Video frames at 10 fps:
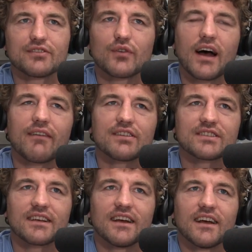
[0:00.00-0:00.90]
And so
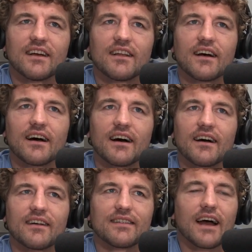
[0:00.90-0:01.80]
obviously,
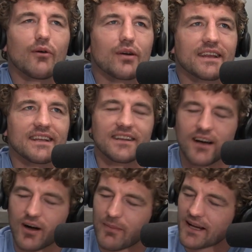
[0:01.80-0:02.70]
uh, now we're getting.
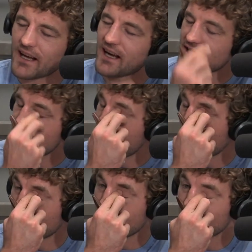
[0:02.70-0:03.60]
Oh my gosh,
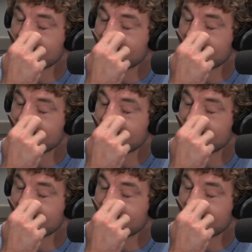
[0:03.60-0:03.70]
Matt! we're not.